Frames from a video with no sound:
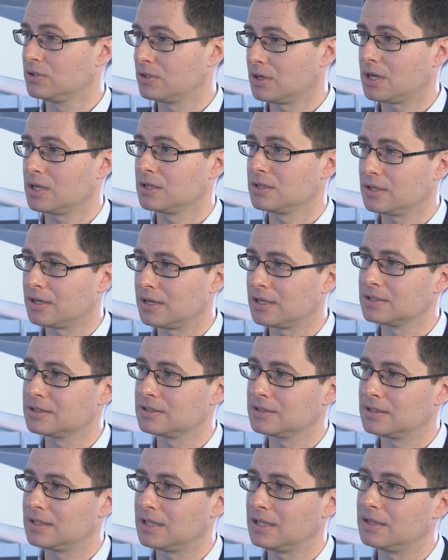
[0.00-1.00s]
cut
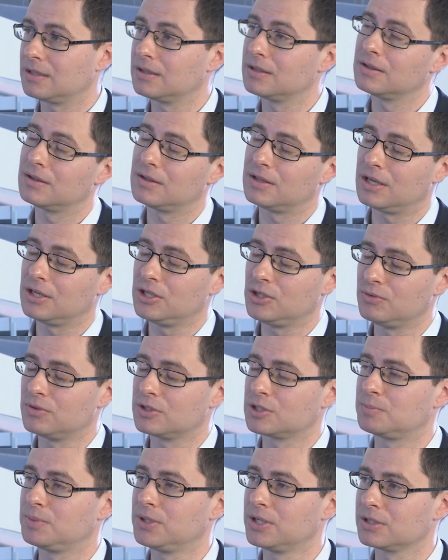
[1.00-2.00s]
costs than their
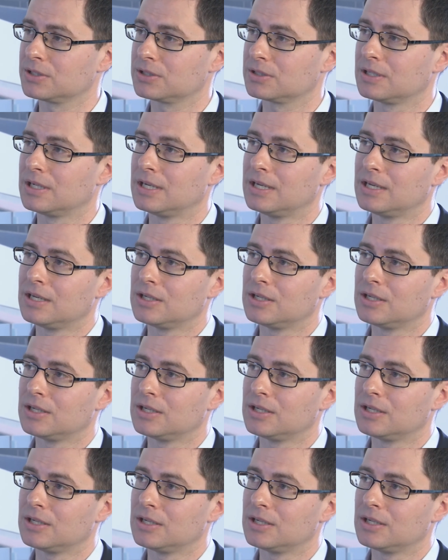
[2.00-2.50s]
US peers.